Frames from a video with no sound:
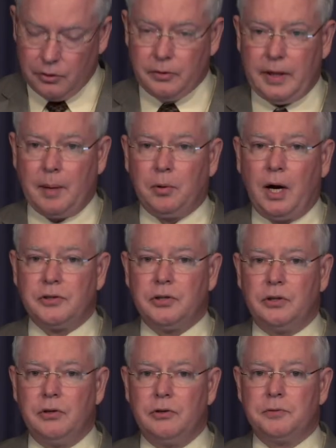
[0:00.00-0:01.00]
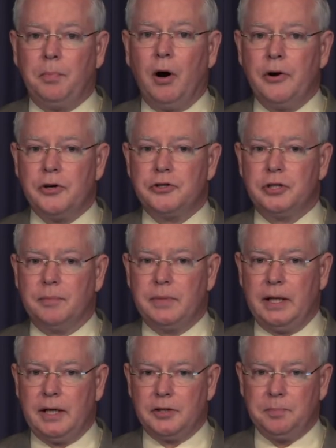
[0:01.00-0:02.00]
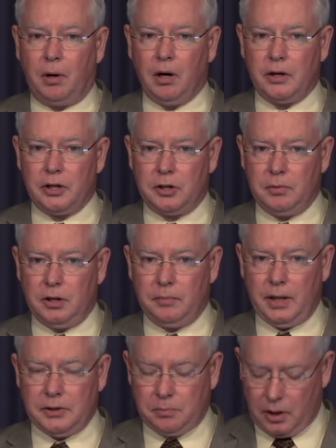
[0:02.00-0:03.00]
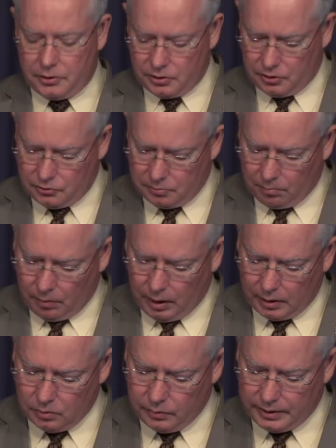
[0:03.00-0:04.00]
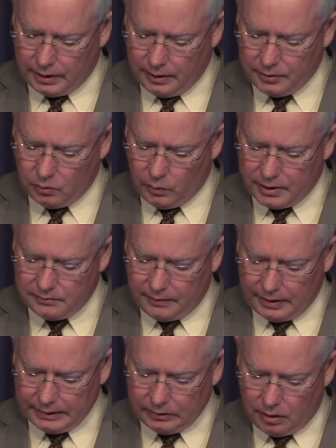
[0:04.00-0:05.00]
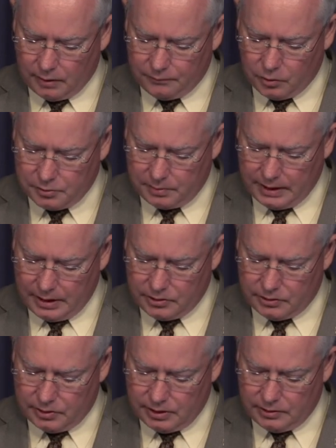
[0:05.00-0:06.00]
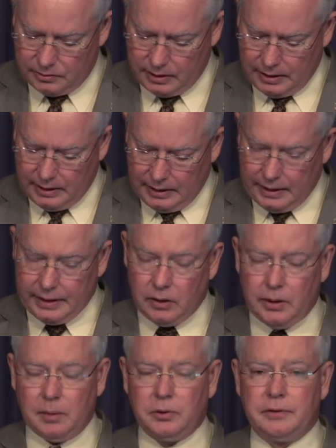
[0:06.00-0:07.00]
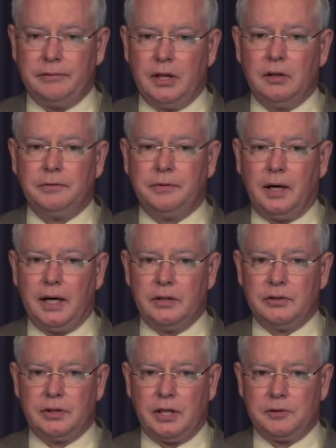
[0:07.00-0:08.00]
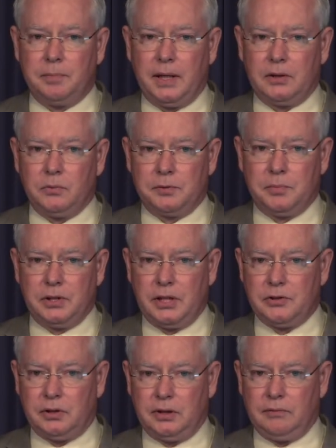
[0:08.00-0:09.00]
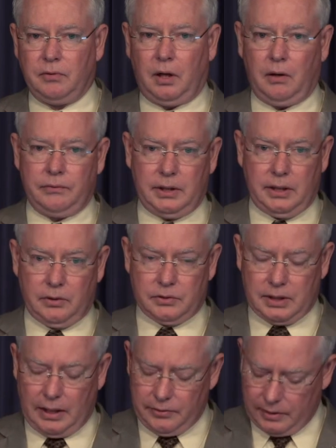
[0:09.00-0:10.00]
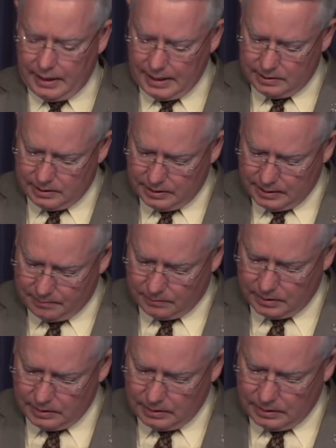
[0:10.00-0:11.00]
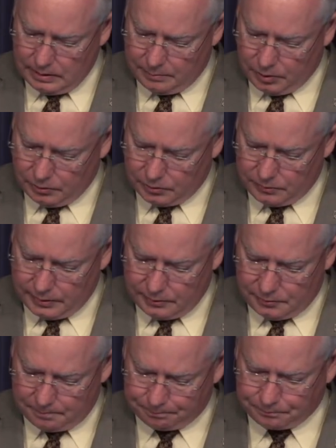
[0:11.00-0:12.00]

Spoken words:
Through that prosecutor's partnership then, as part of the community-based prosecution model with other West Valley law enforcement agencies, they were able to verify the suspect was potentially involved in those other ATM burglaries.